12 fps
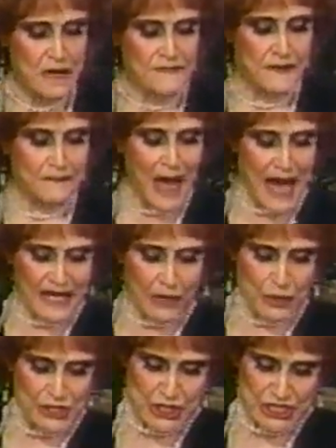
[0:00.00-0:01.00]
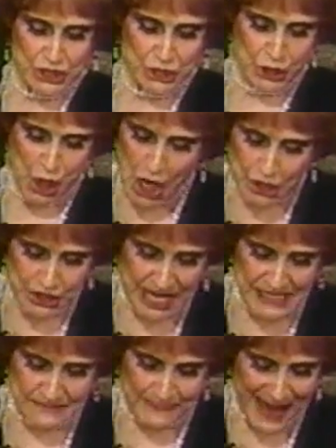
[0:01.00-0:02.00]
The body which is the church
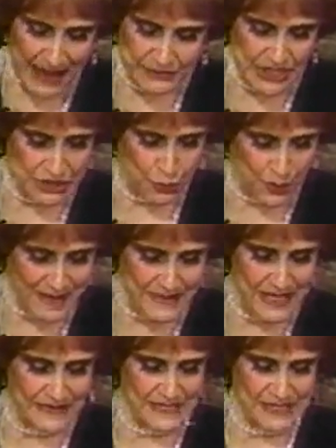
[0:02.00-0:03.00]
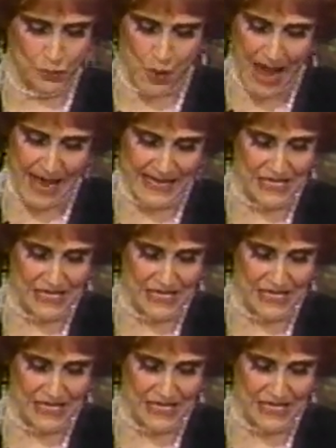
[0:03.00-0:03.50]
has bound its women in this way.